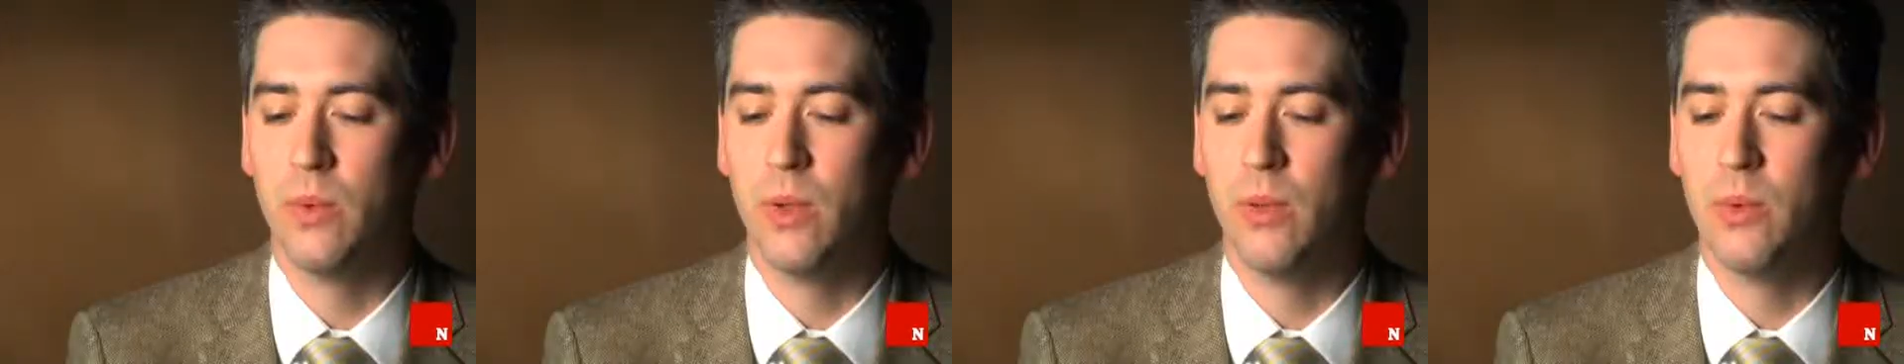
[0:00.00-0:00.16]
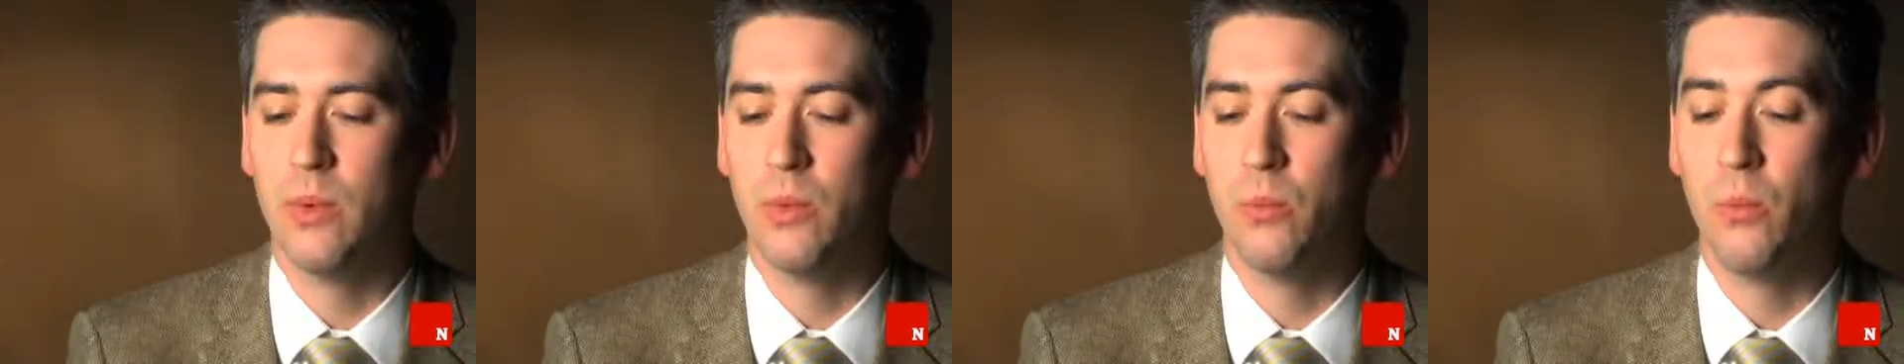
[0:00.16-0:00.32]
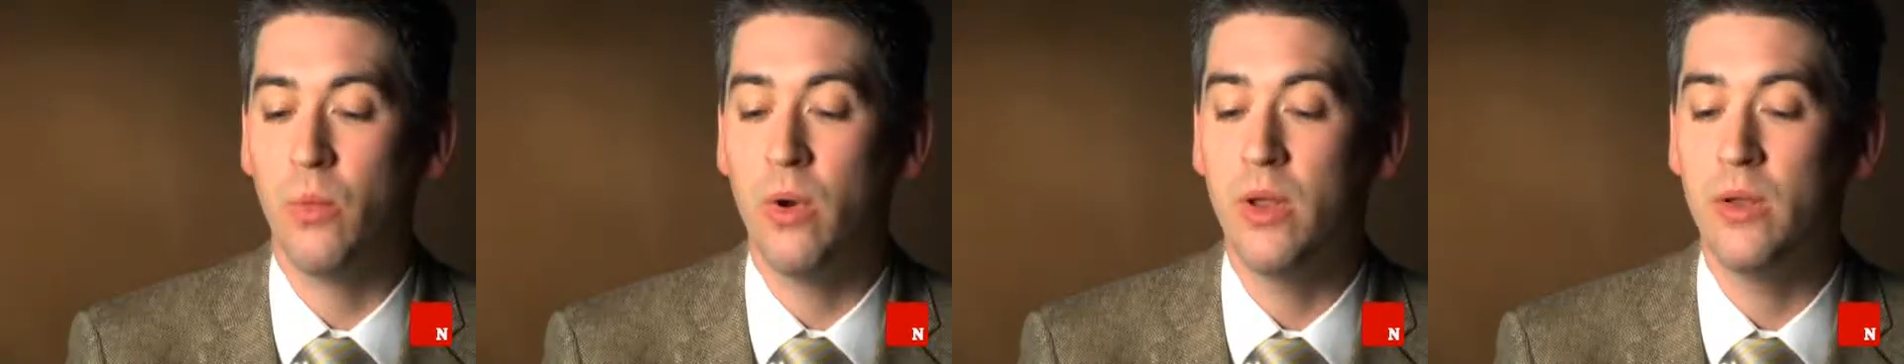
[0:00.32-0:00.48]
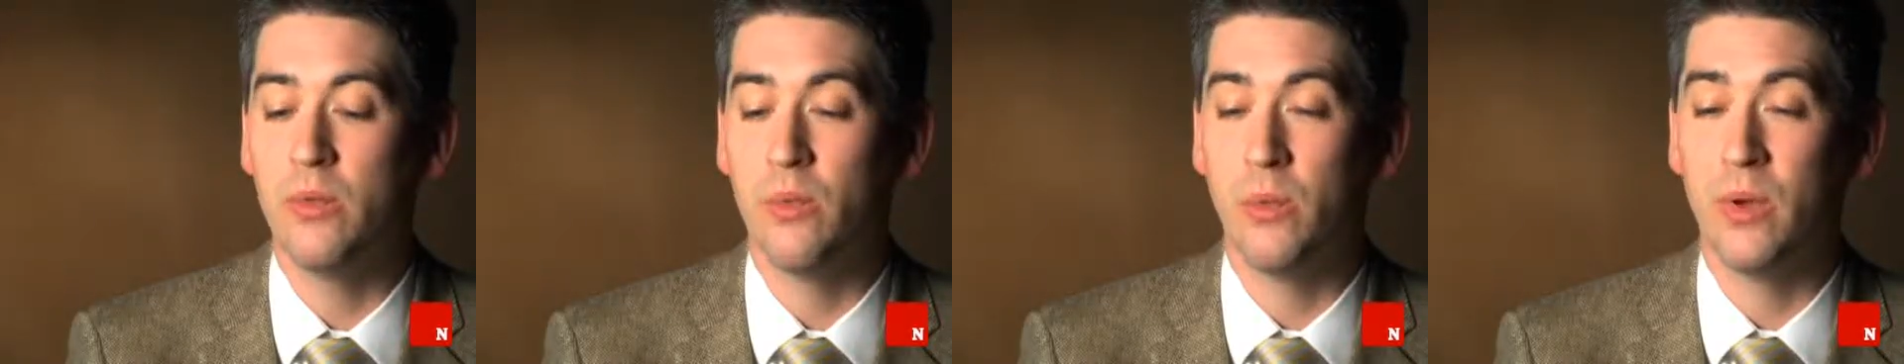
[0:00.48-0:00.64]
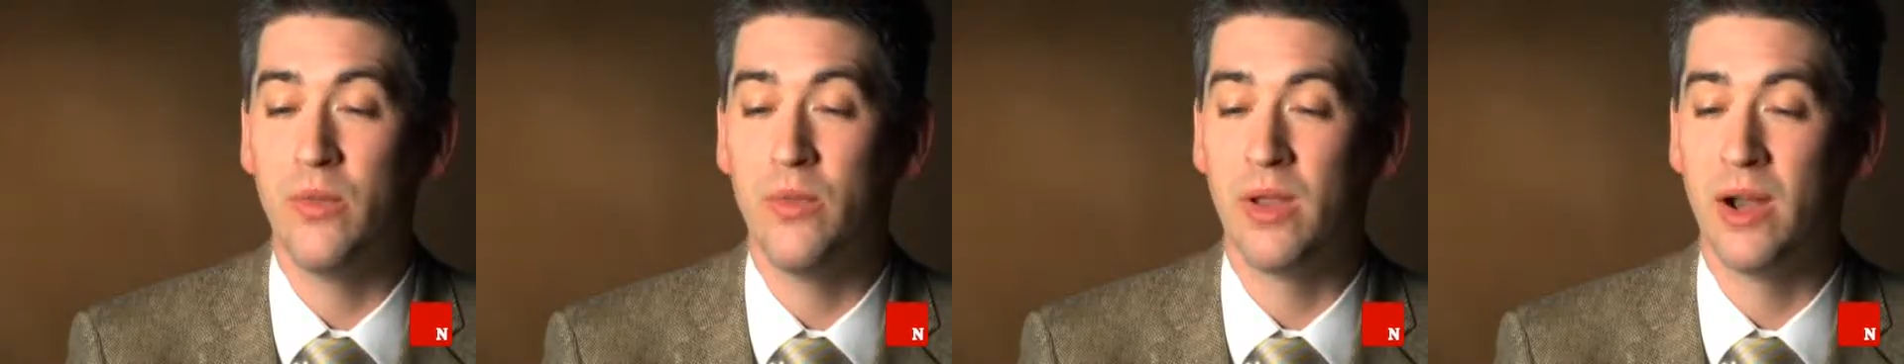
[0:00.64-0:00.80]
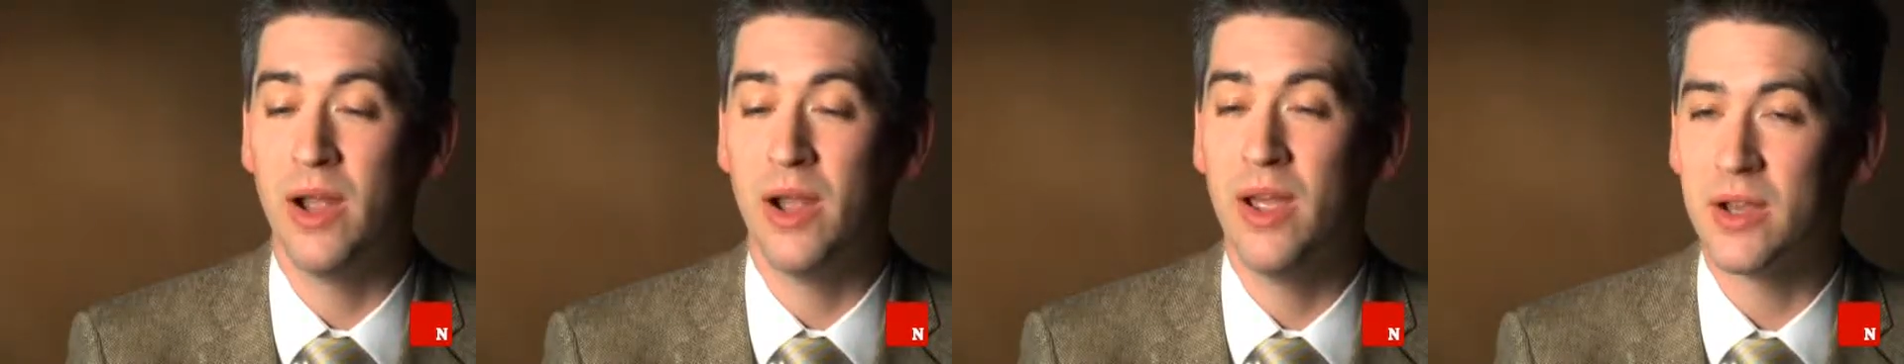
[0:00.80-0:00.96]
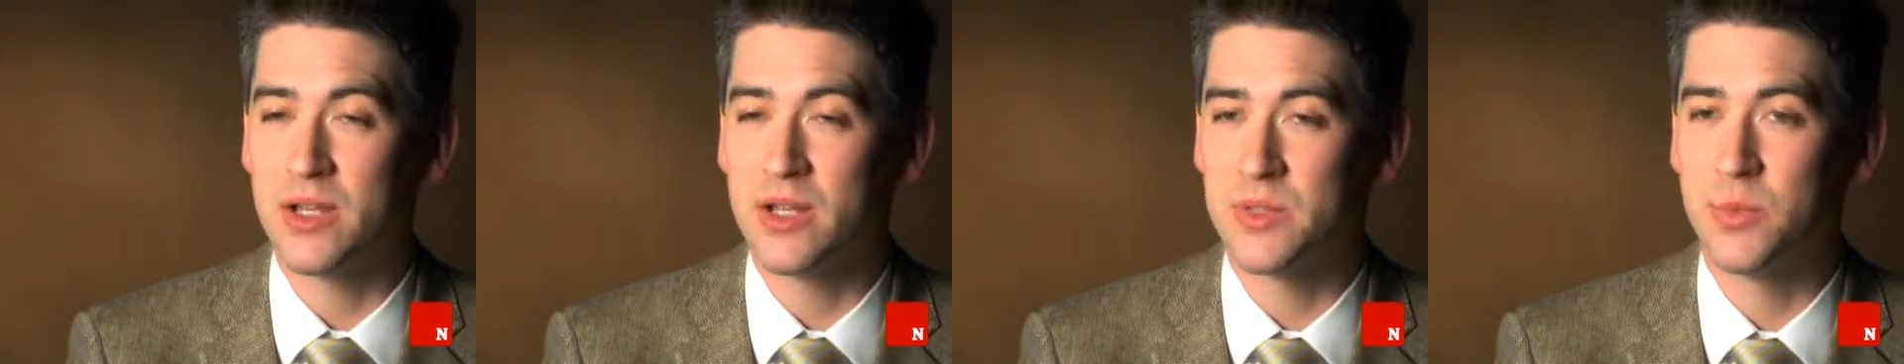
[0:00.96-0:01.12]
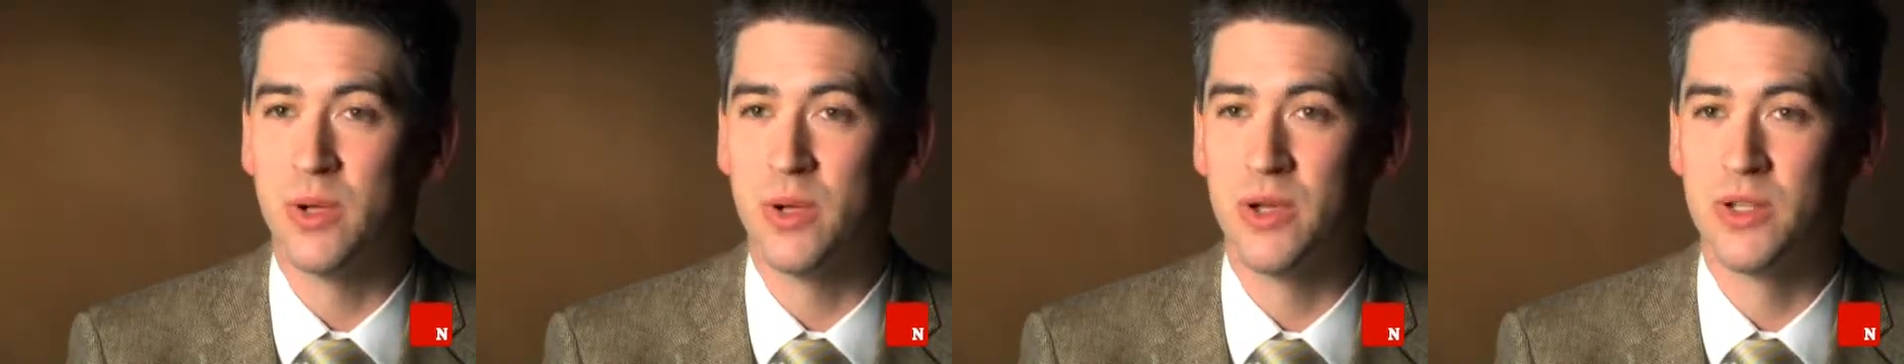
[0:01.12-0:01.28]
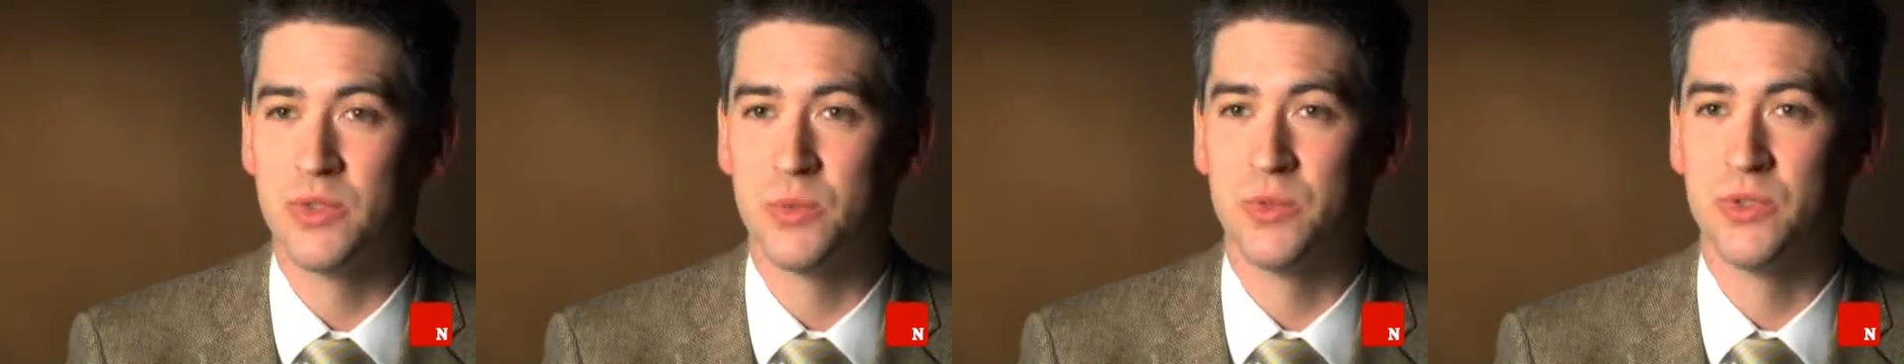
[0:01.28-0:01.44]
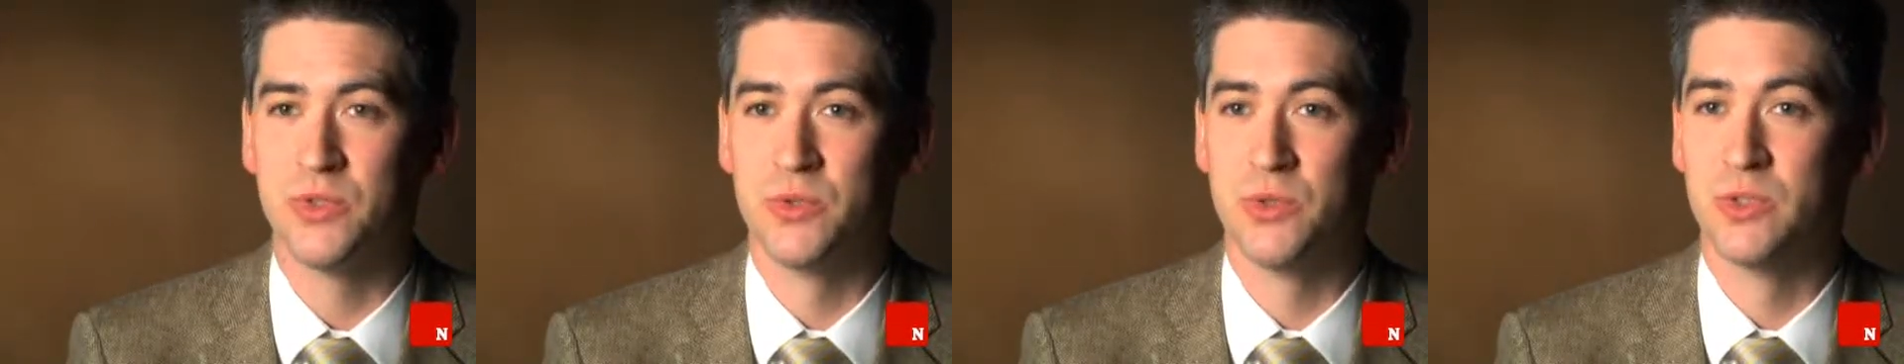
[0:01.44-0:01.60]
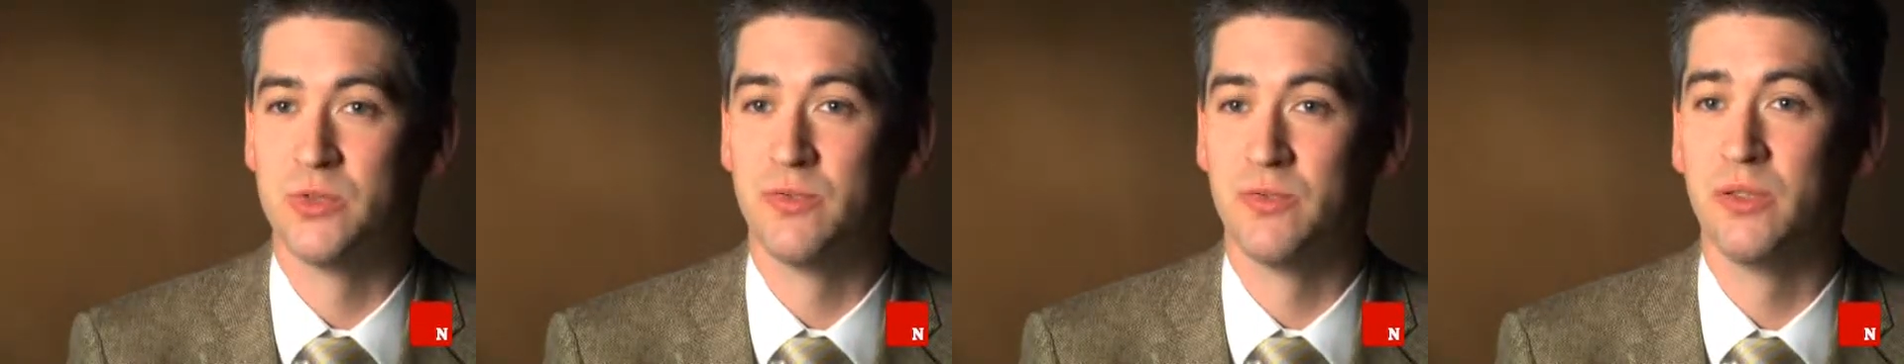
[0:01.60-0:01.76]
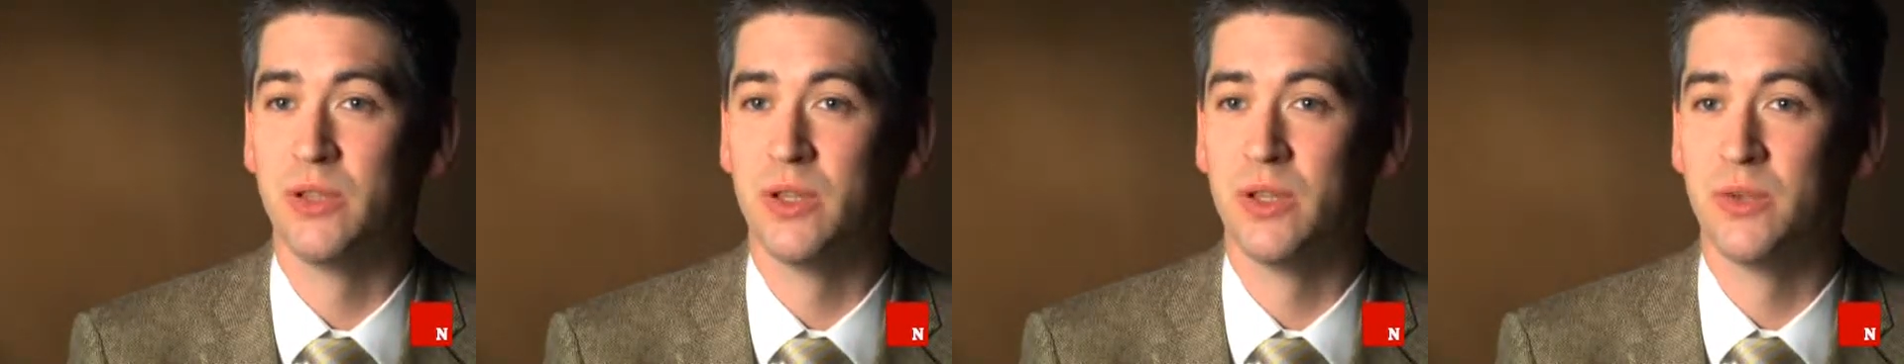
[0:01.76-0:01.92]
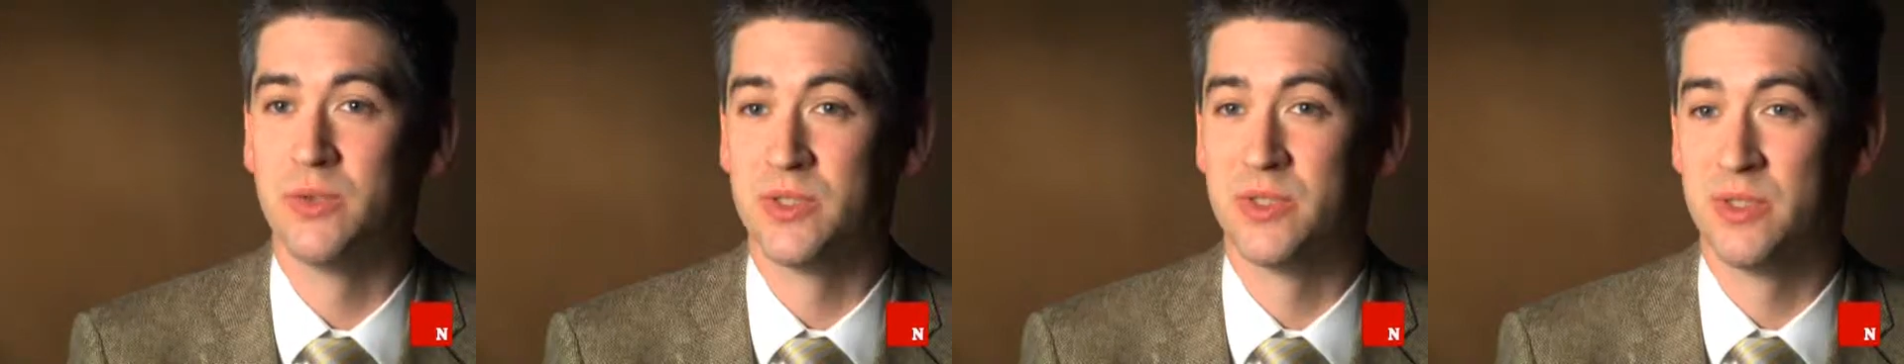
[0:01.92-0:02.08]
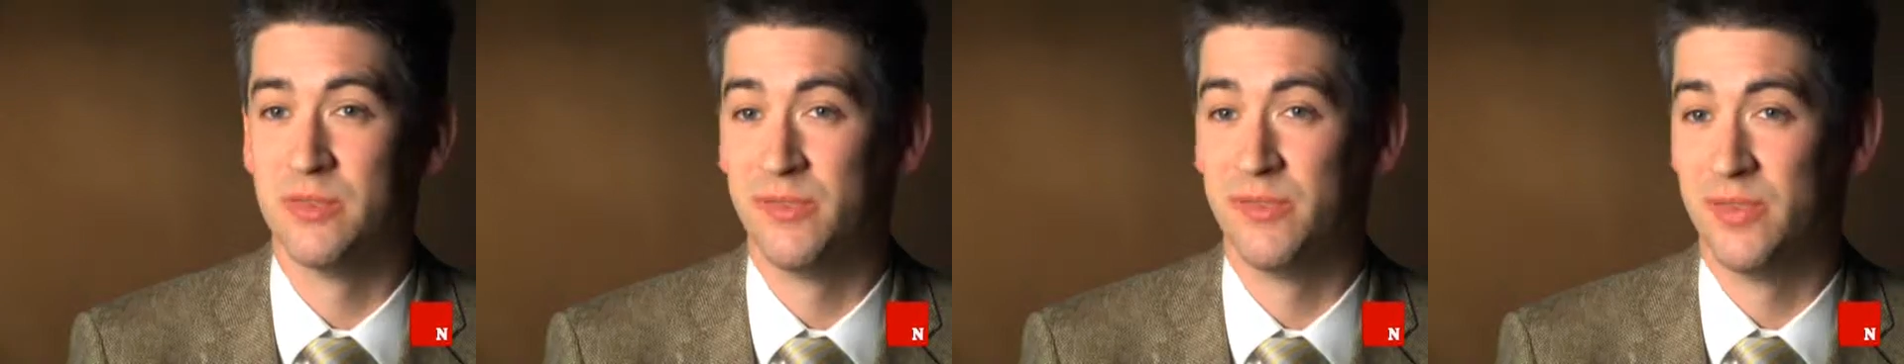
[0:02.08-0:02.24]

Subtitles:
One that I experienced was the